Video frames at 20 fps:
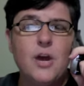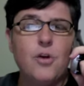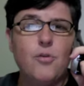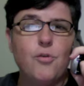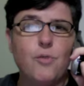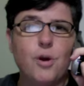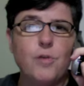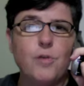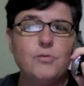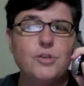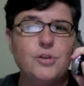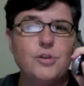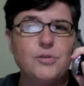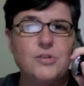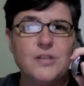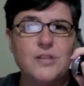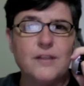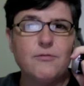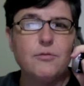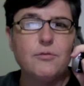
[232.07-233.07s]
grown to
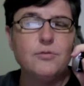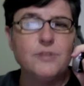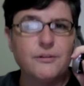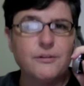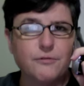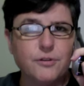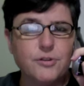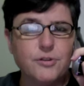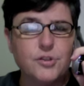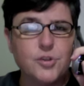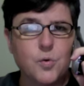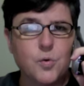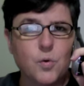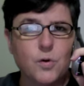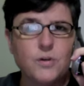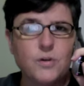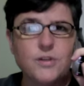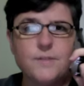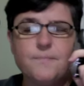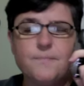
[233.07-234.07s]
several different
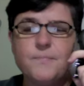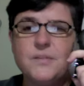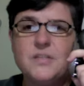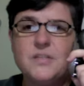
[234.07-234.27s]
stores,